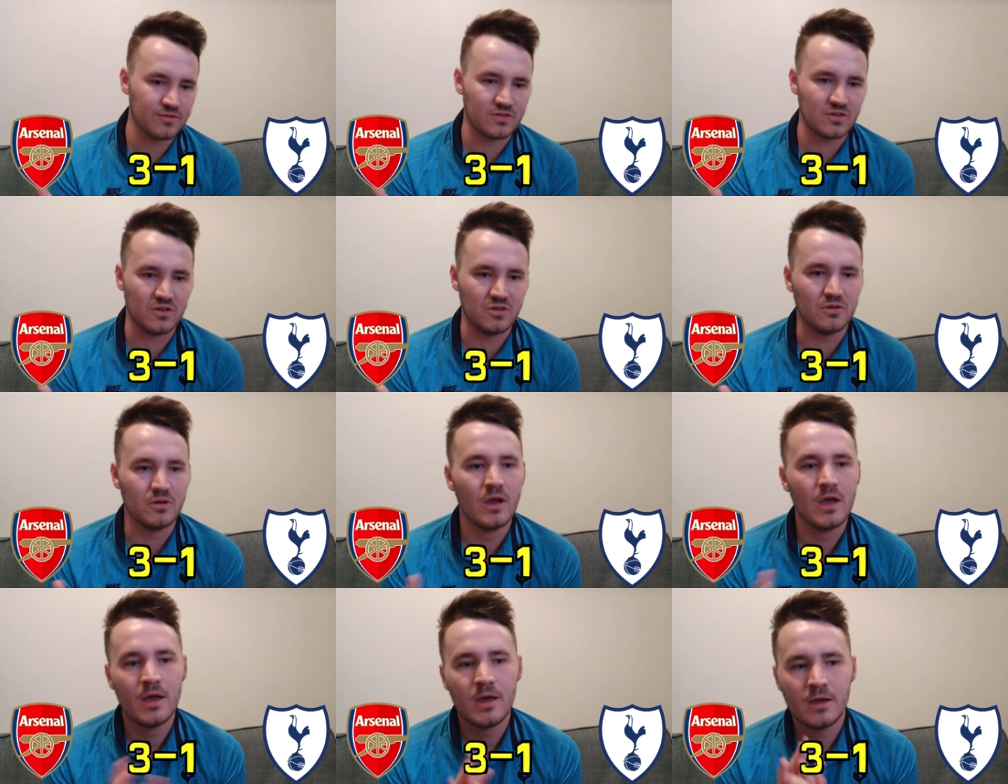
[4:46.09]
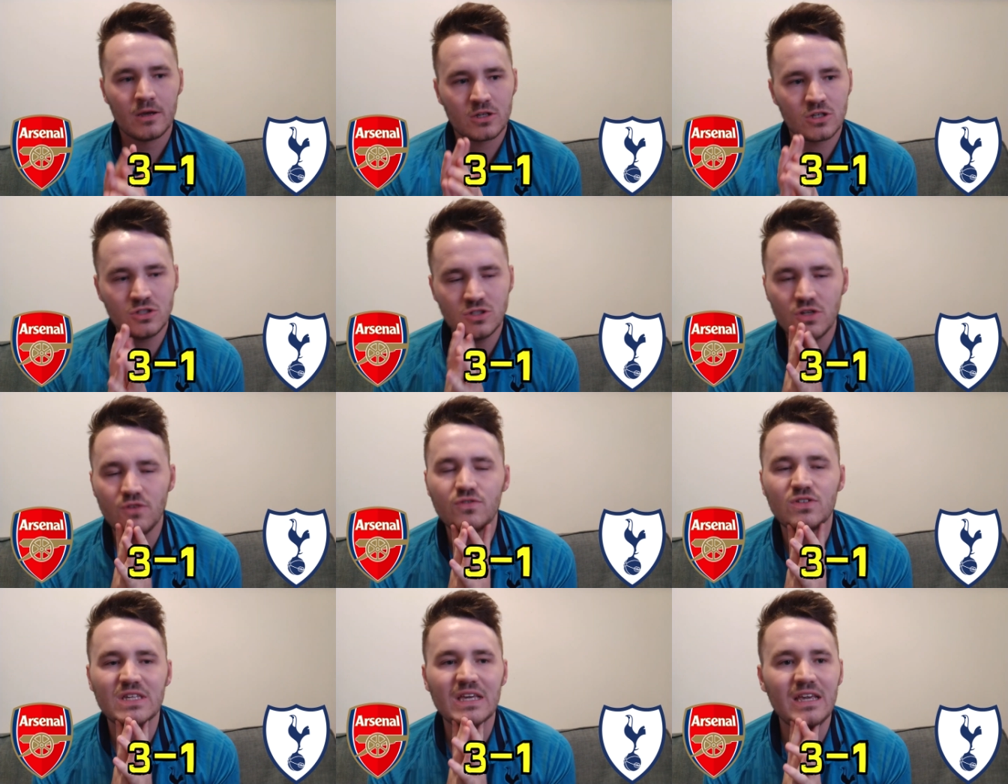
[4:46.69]
to because
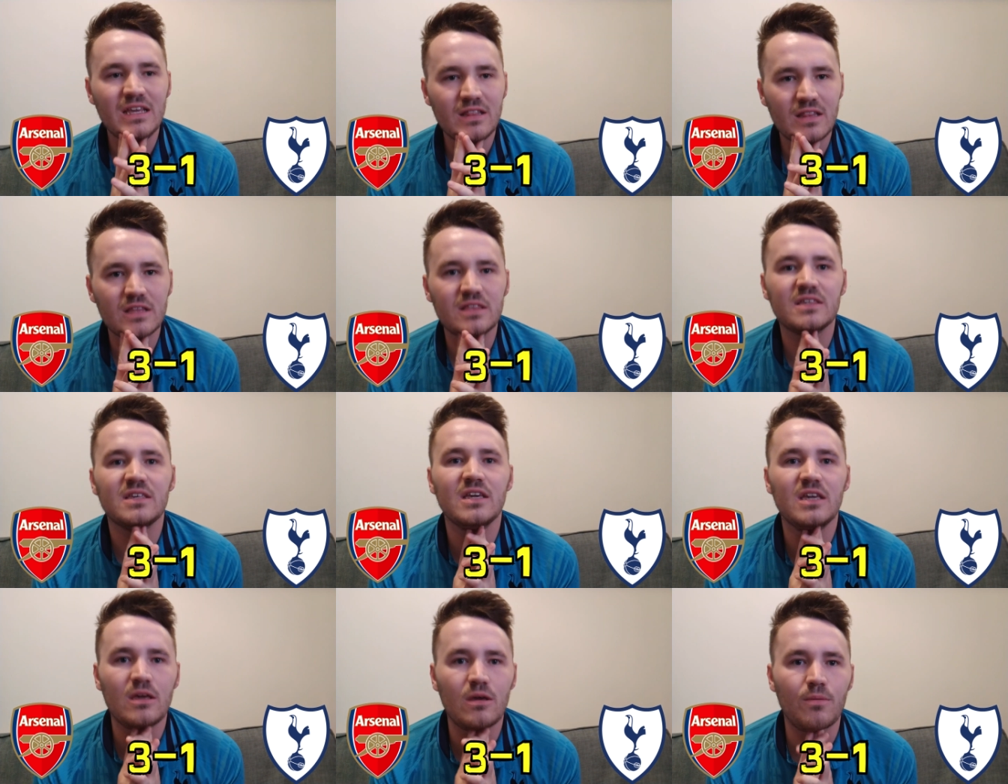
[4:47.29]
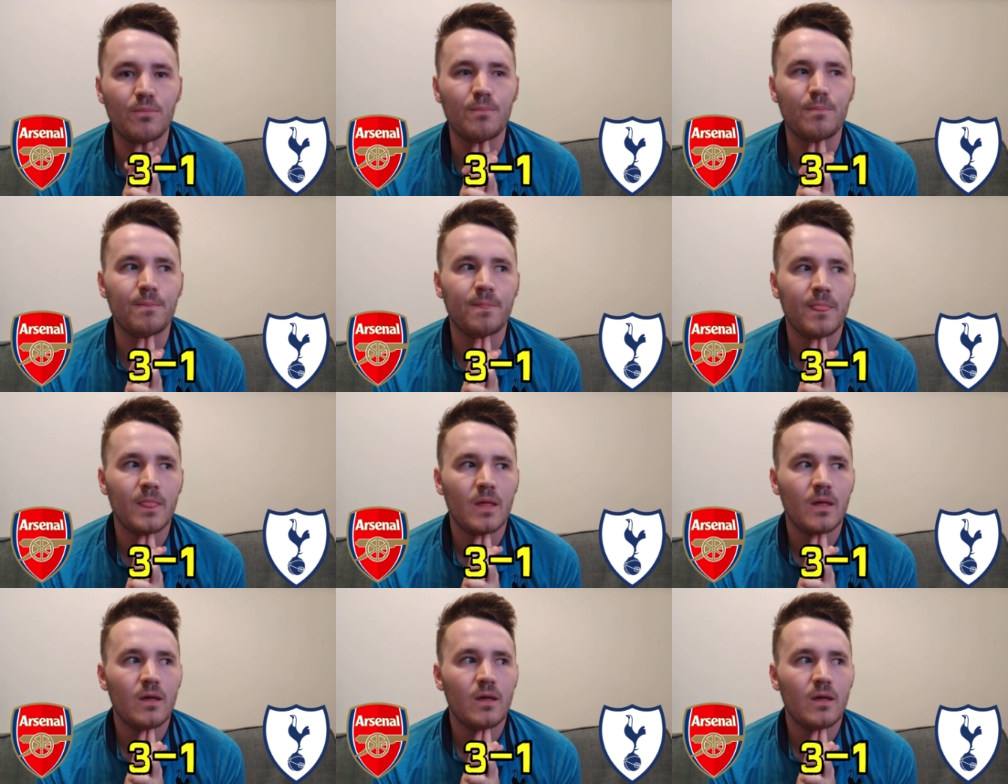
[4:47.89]
you've seen the team.